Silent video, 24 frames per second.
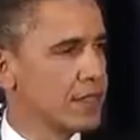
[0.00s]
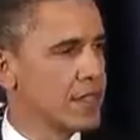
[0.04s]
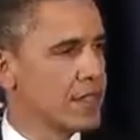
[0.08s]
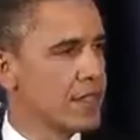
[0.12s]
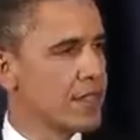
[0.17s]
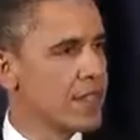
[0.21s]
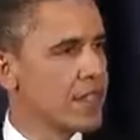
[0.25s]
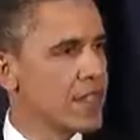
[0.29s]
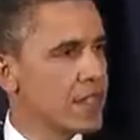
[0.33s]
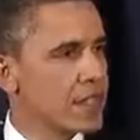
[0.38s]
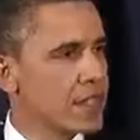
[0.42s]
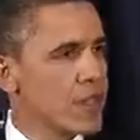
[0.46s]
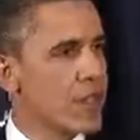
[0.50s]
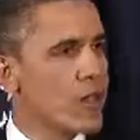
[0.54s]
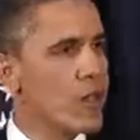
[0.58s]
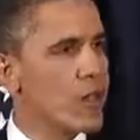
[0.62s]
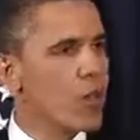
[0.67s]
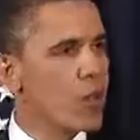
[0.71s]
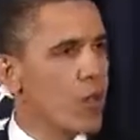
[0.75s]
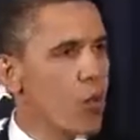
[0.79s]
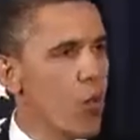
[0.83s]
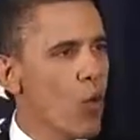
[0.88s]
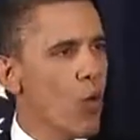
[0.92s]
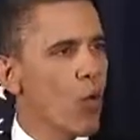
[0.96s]
and
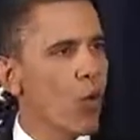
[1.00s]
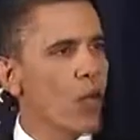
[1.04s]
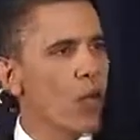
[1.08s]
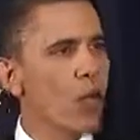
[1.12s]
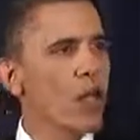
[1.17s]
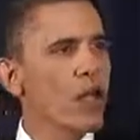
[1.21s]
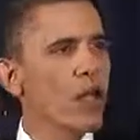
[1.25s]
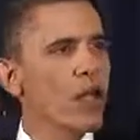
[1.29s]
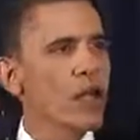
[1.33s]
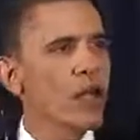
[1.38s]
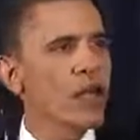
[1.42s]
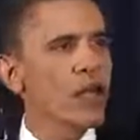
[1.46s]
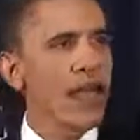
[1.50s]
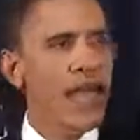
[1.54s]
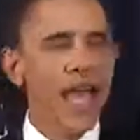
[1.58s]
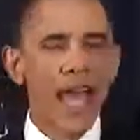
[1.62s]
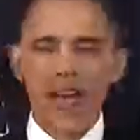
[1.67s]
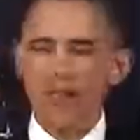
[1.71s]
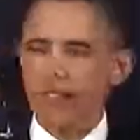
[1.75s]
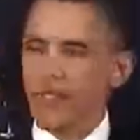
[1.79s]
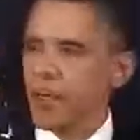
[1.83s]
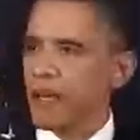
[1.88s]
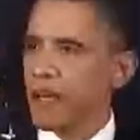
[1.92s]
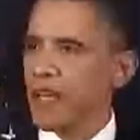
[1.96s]
sectarian war will
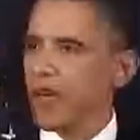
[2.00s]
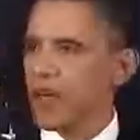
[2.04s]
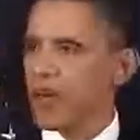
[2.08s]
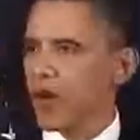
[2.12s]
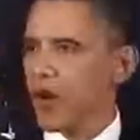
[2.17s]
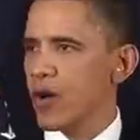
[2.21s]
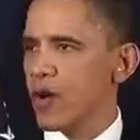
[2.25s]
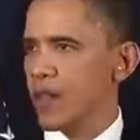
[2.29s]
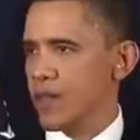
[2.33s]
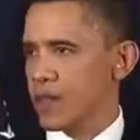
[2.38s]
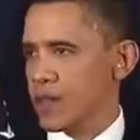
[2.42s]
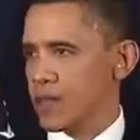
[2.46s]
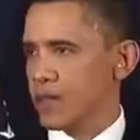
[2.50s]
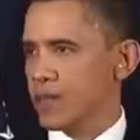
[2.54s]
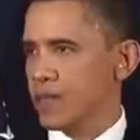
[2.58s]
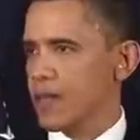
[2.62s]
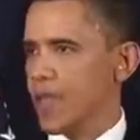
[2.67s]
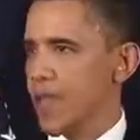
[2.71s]
have to be averted,